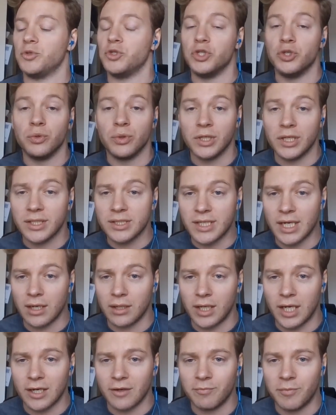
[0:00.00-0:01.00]
unions had
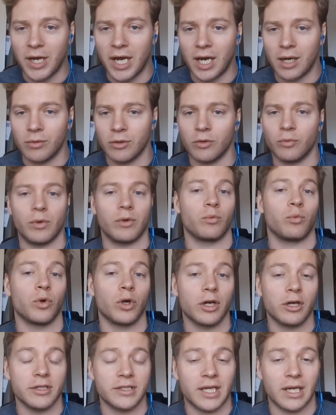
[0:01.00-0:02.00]
a lot of power, where
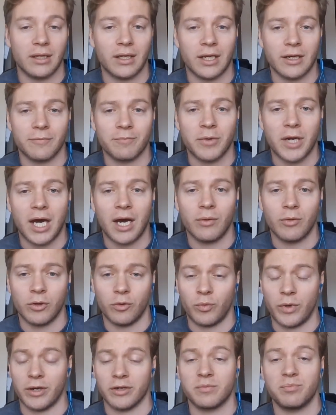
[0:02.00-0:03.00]
workers had a lot of
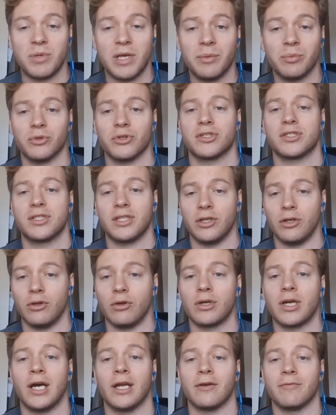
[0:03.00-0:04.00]
power, where people
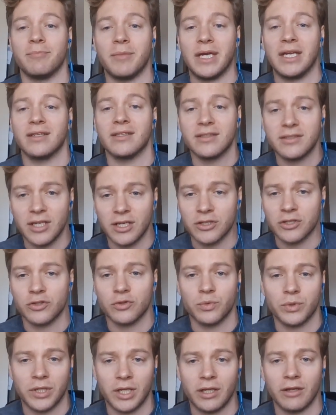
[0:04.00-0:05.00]
still kind of made
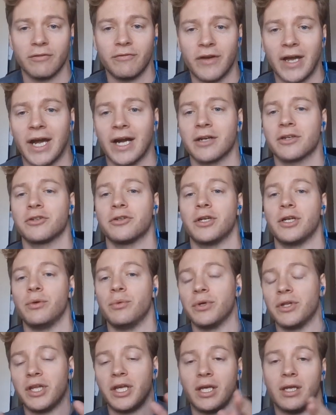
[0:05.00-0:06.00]
decisions within the factory,
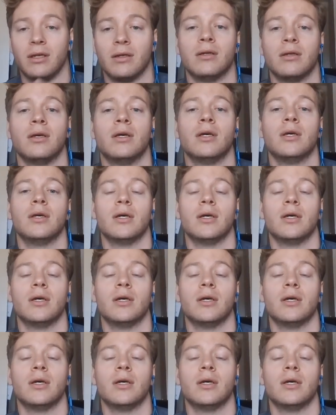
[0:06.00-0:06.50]
within